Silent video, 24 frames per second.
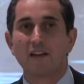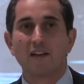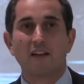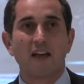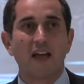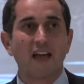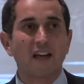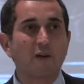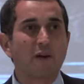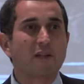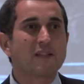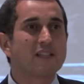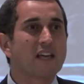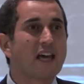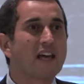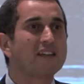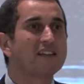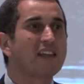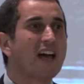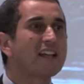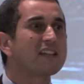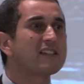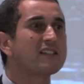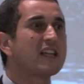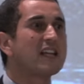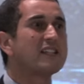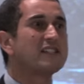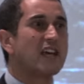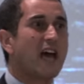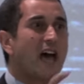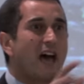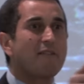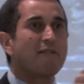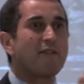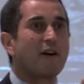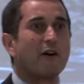And we say, that's the
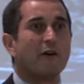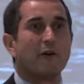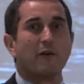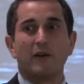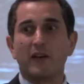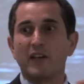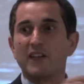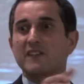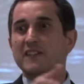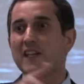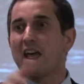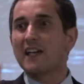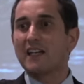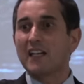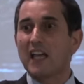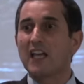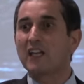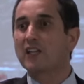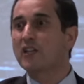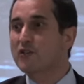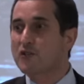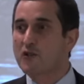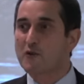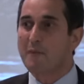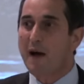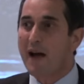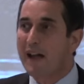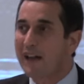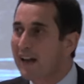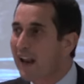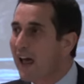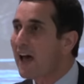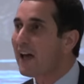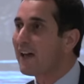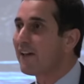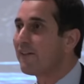devil, he's sending it to my
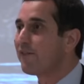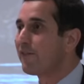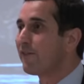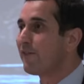life.